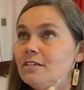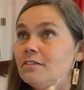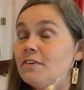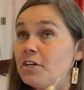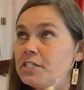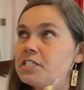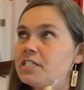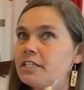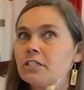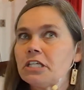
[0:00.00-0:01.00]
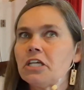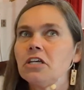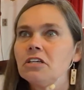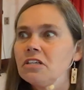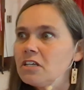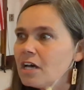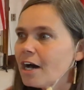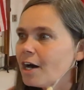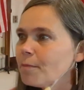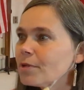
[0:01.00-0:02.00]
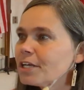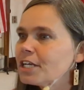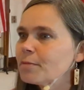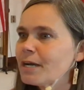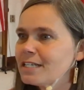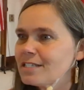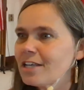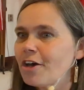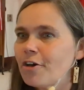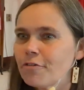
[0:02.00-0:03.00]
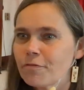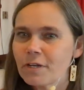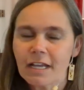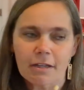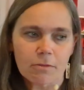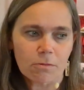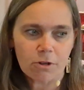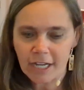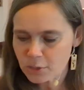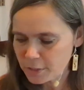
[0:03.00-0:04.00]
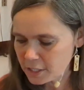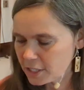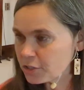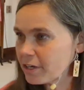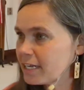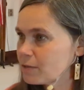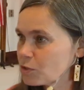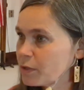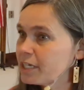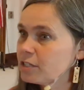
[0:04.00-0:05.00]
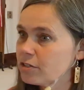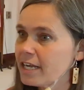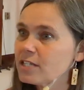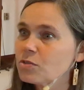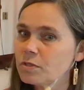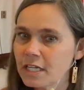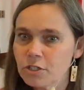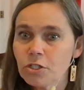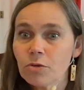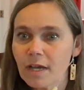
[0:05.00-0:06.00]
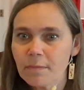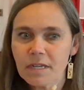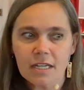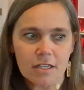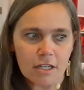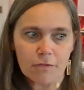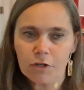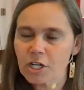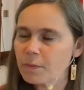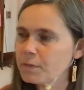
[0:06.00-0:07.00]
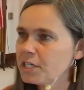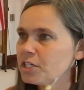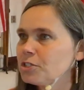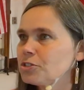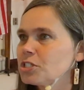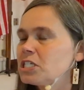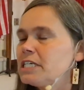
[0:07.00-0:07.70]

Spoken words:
very distinctly humbling myself. When I graduated undergrad, I was going into grad school, and I knew I'd be in there for a couple years.